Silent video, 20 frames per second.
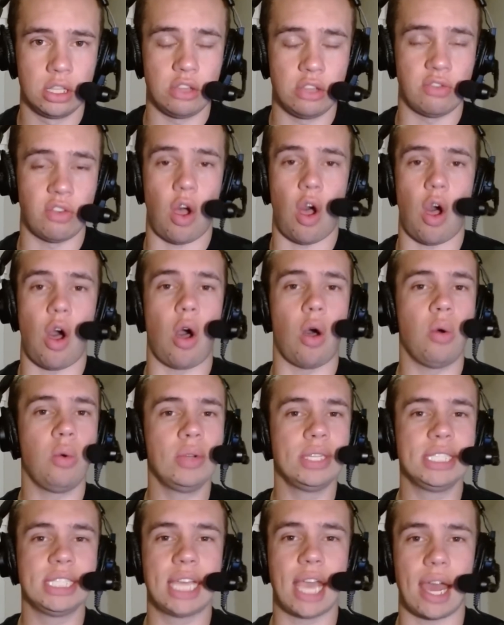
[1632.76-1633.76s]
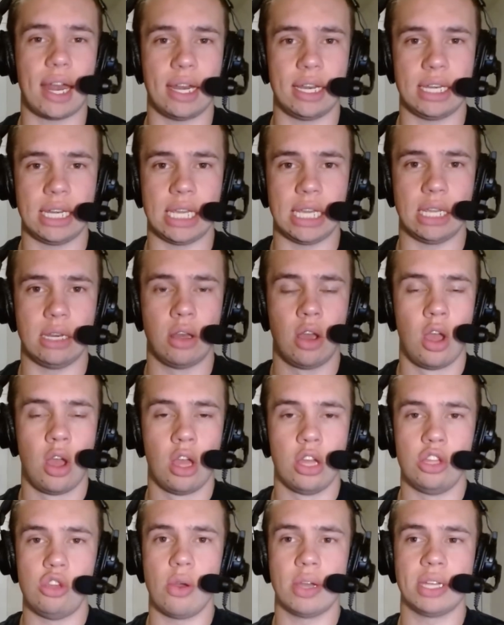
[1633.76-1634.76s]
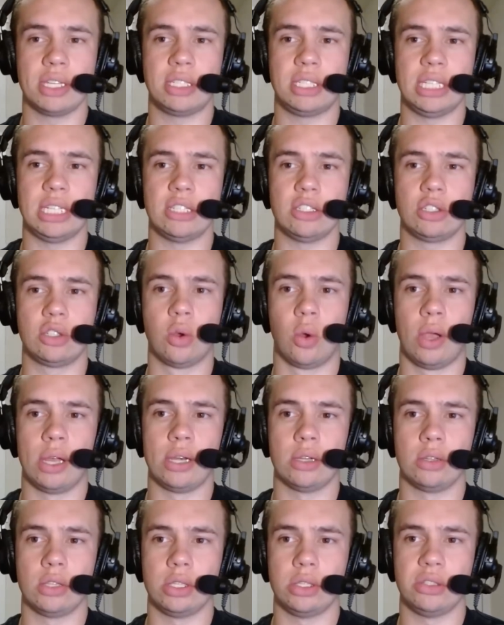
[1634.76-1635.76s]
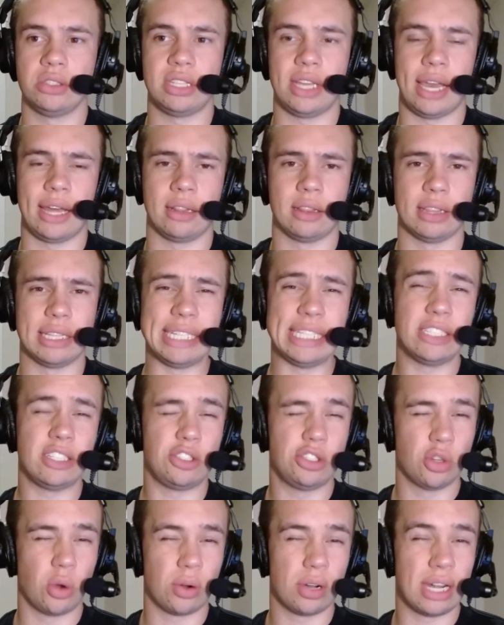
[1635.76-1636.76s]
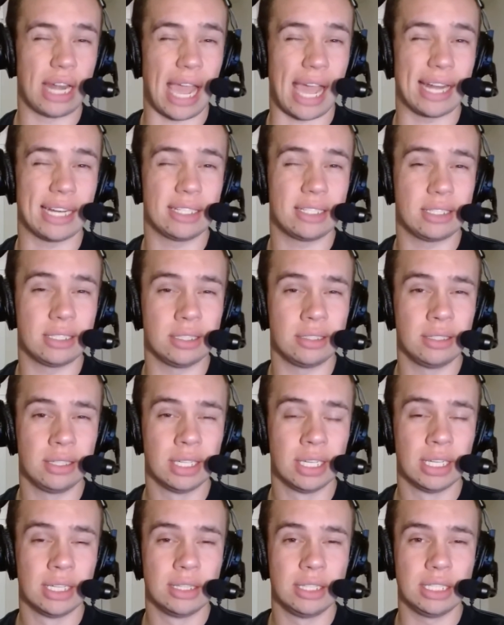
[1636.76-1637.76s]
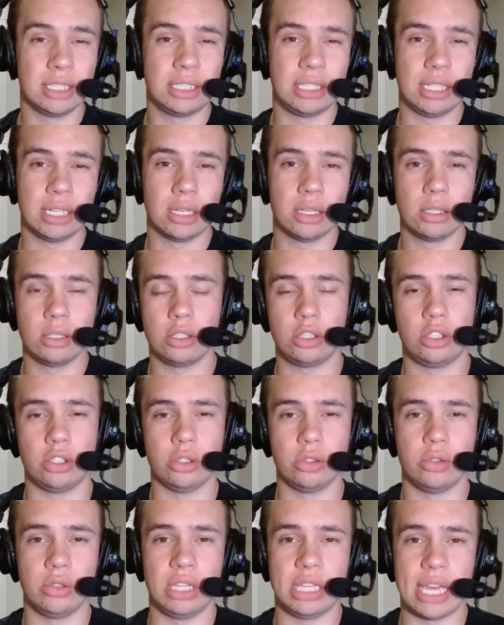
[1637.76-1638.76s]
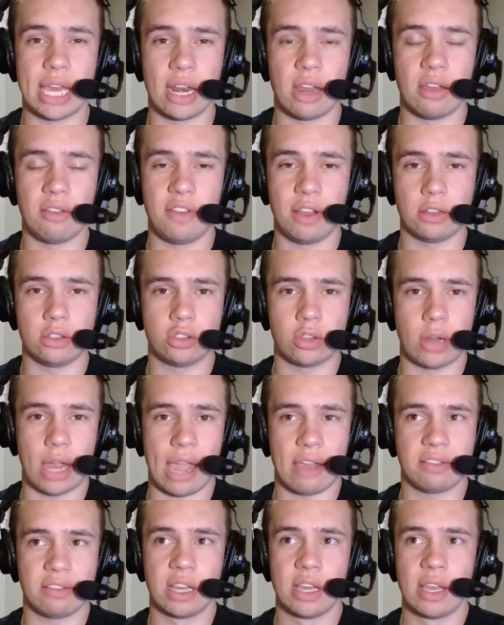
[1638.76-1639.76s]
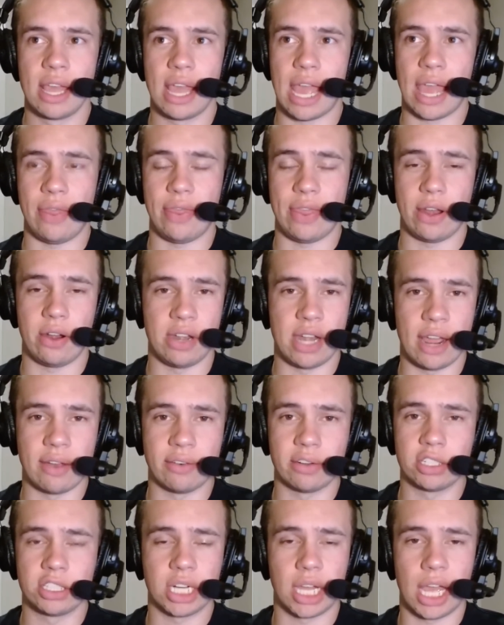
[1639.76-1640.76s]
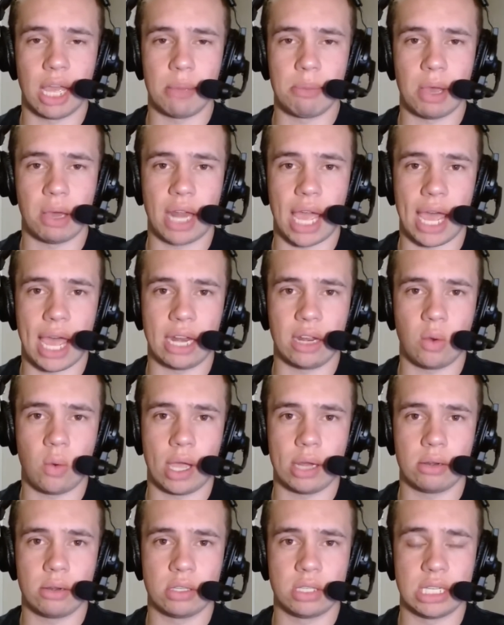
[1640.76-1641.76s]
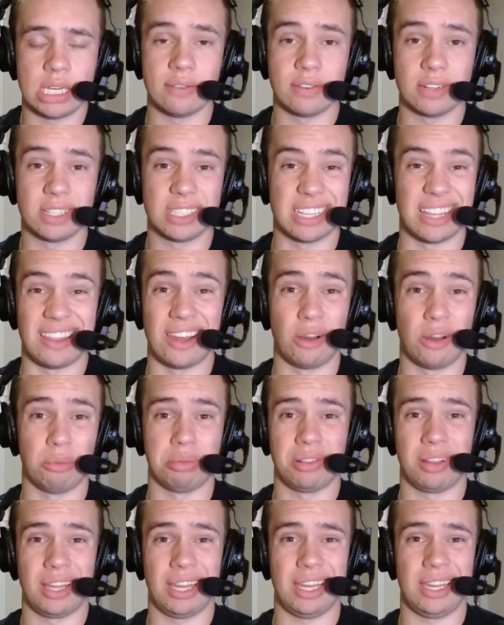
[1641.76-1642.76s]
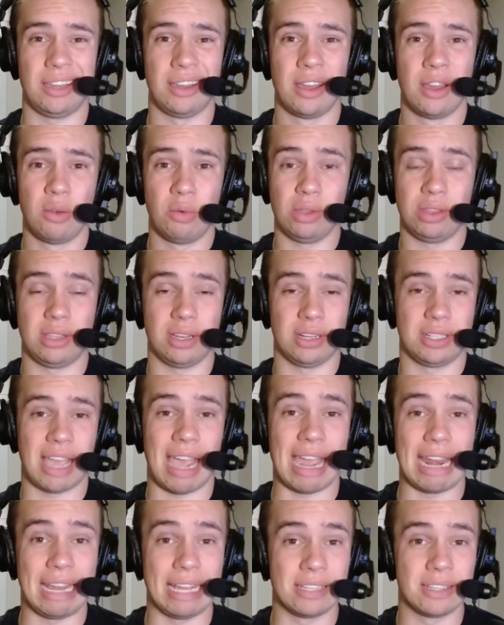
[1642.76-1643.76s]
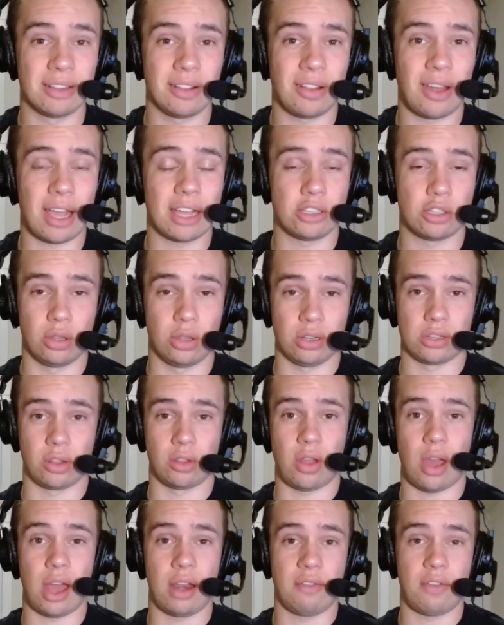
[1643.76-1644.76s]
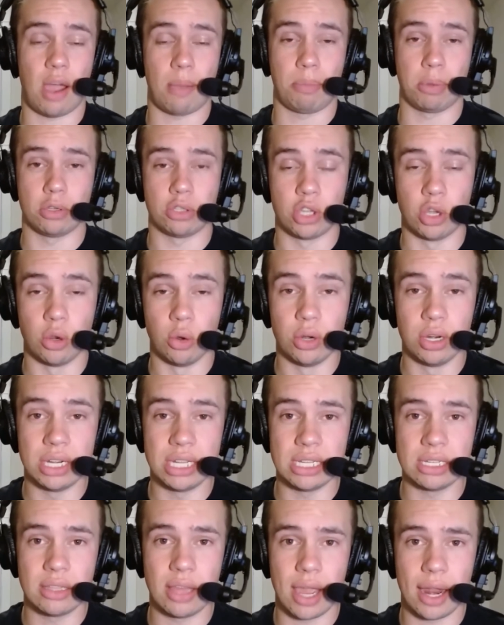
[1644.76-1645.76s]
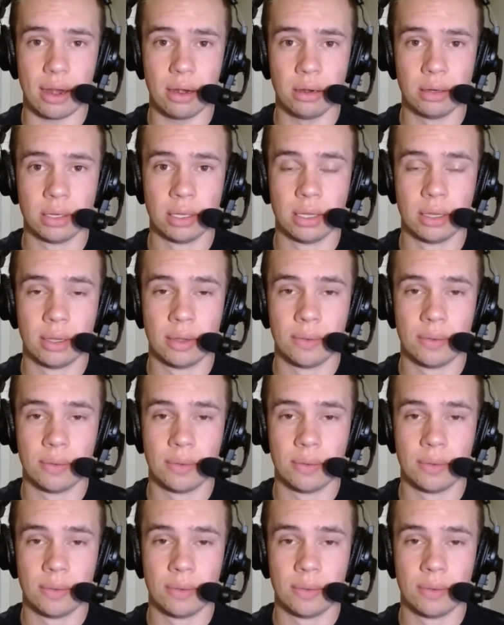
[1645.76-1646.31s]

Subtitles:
You've always got a need. USC is going to lose at least Jordan Addison this year to the NFL draft, and they're never shy about adding wide receivers, and they don't play with their tight ends a lot, so there's a lot of opportunities there.